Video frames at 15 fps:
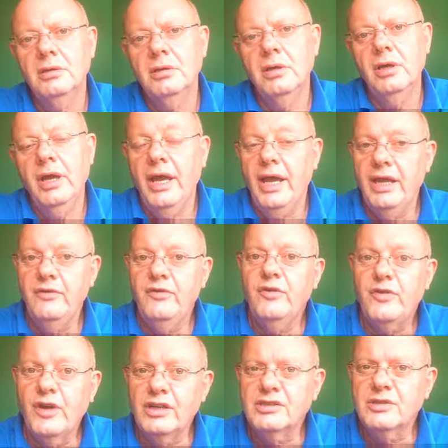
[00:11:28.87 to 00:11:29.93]
And if you
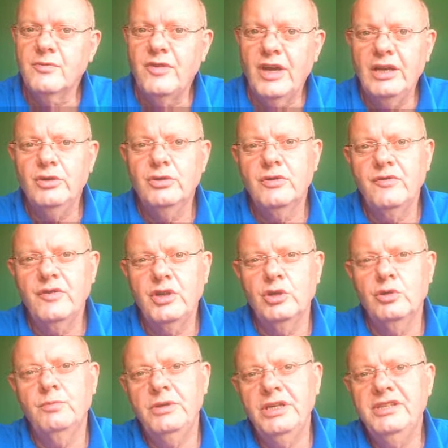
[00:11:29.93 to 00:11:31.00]
found some value in the video,
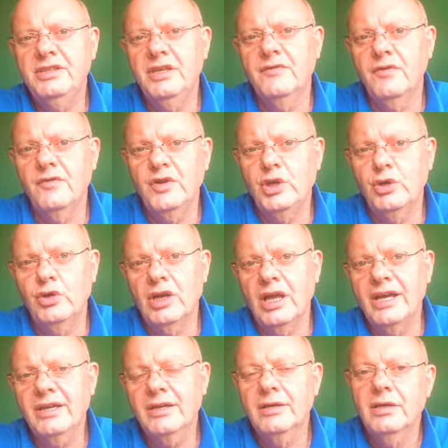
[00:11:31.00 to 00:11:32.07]
please give the video a
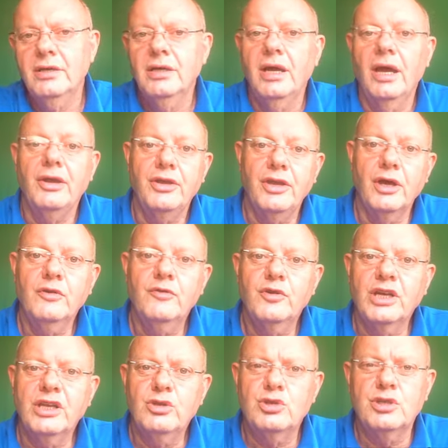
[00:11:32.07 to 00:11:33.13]
like. And don't forget
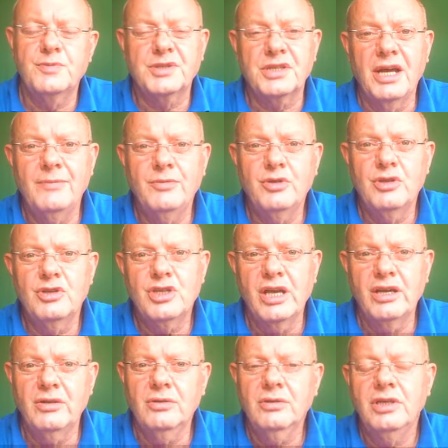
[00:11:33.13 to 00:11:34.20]
to subscribe to the
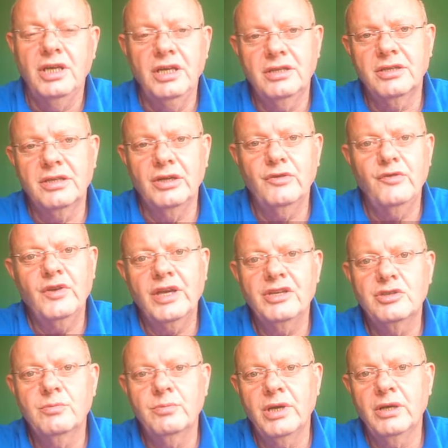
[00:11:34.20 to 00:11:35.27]
channel, hit the
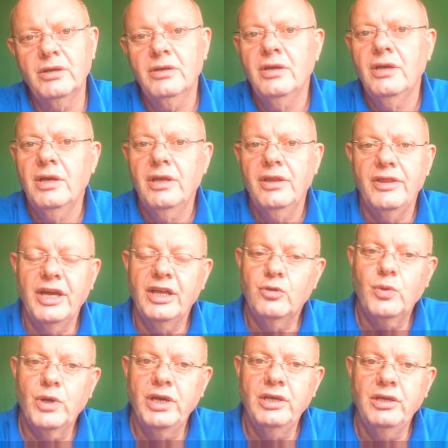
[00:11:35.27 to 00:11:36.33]
notification bell. That
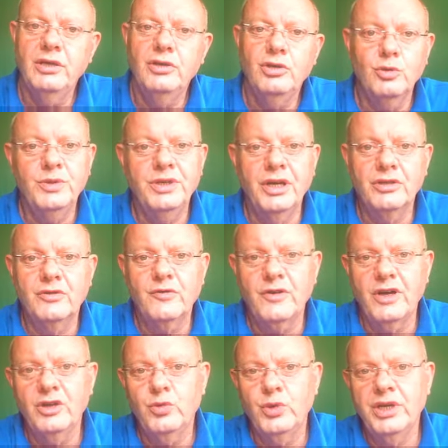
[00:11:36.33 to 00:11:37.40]
way you'll be
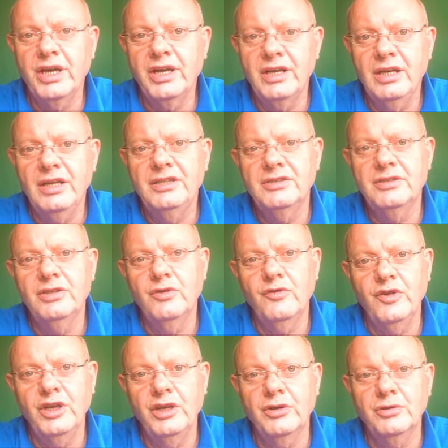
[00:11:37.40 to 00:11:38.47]
notified when I release a new
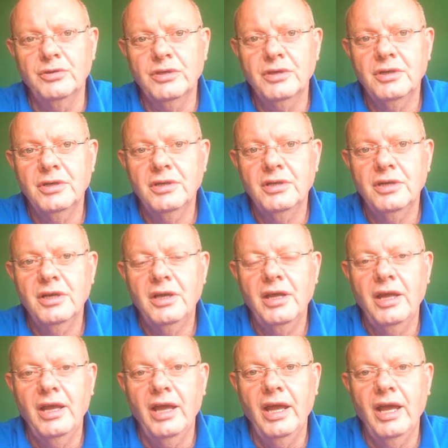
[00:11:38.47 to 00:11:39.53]
video.
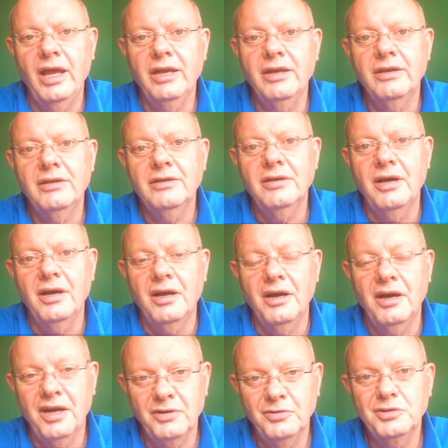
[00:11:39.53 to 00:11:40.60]
And I
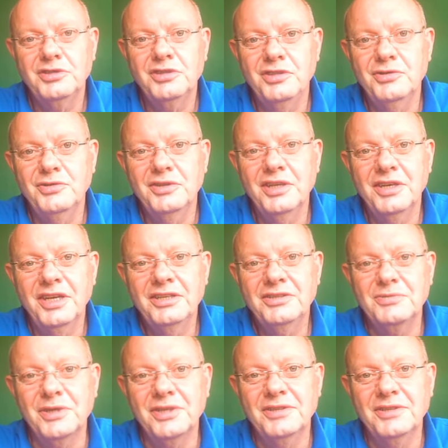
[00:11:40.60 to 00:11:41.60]
will see you in the next one.